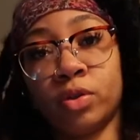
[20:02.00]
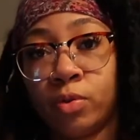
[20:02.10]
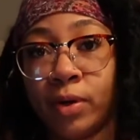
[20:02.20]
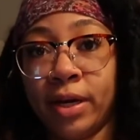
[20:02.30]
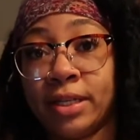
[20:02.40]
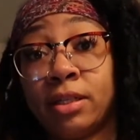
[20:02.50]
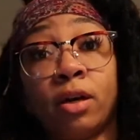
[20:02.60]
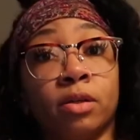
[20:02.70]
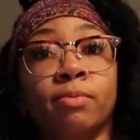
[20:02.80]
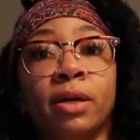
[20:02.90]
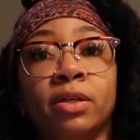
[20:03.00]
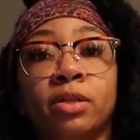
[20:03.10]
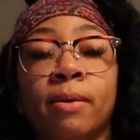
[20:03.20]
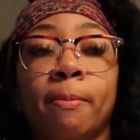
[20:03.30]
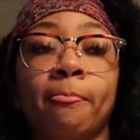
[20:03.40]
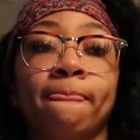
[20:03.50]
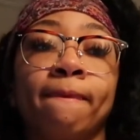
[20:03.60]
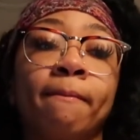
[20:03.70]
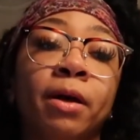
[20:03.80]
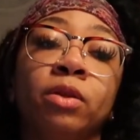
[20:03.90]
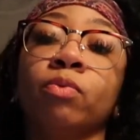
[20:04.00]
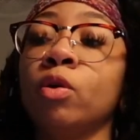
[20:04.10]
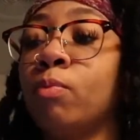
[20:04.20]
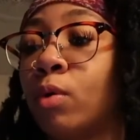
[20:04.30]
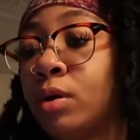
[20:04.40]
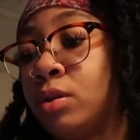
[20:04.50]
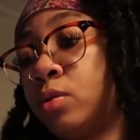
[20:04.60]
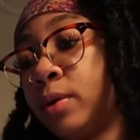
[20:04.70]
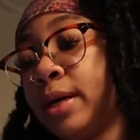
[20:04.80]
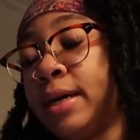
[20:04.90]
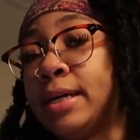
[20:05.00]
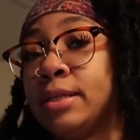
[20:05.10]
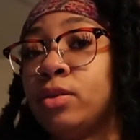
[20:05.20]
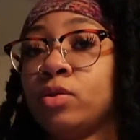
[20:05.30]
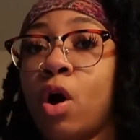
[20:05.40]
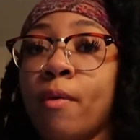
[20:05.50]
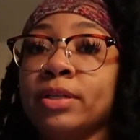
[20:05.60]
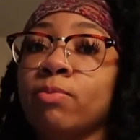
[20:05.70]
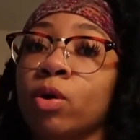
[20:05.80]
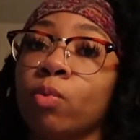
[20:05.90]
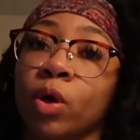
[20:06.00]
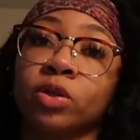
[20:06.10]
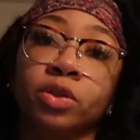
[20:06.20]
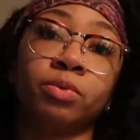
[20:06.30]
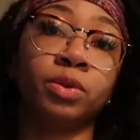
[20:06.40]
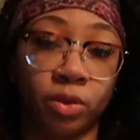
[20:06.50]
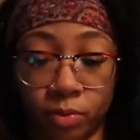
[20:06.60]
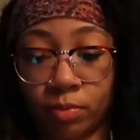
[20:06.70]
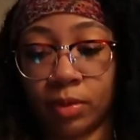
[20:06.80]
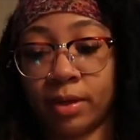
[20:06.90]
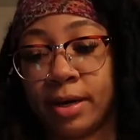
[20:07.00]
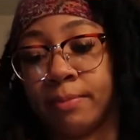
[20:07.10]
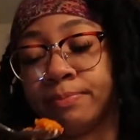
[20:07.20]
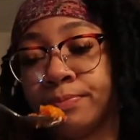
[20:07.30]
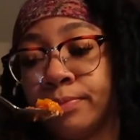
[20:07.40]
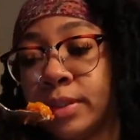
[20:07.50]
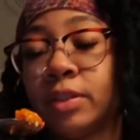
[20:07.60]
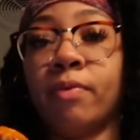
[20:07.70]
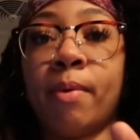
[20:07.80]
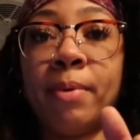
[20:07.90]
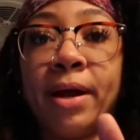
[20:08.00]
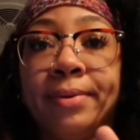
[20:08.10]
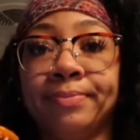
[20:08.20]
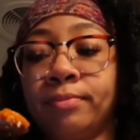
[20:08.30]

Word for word: the story is i talk too much but the real more of the story is there's always more work to do okay so remember that